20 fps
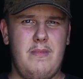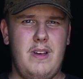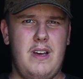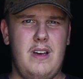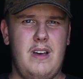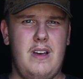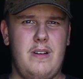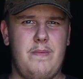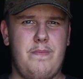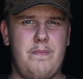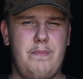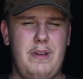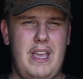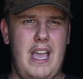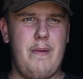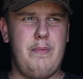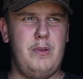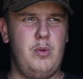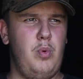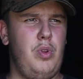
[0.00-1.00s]
be
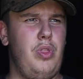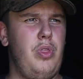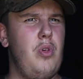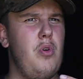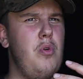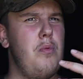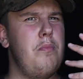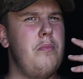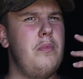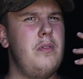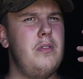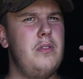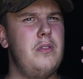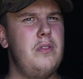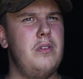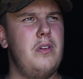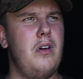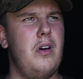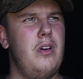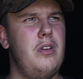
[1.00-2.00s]
happy with them,
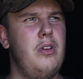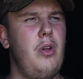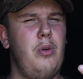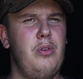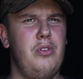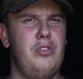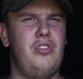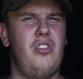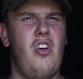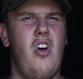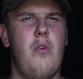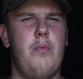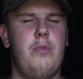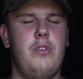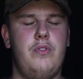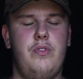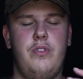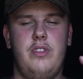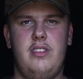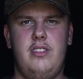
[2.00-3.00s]
no
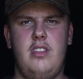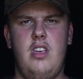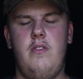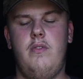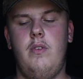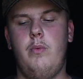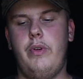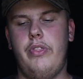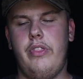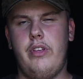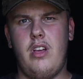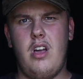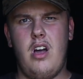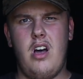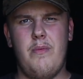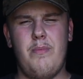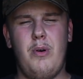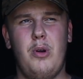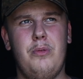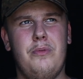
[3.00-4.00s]
disturbance for this evening when the
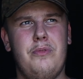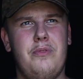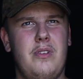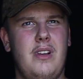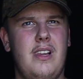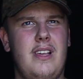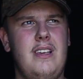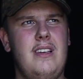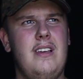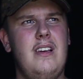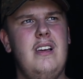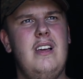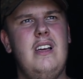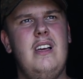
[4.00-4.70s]
carp hopefully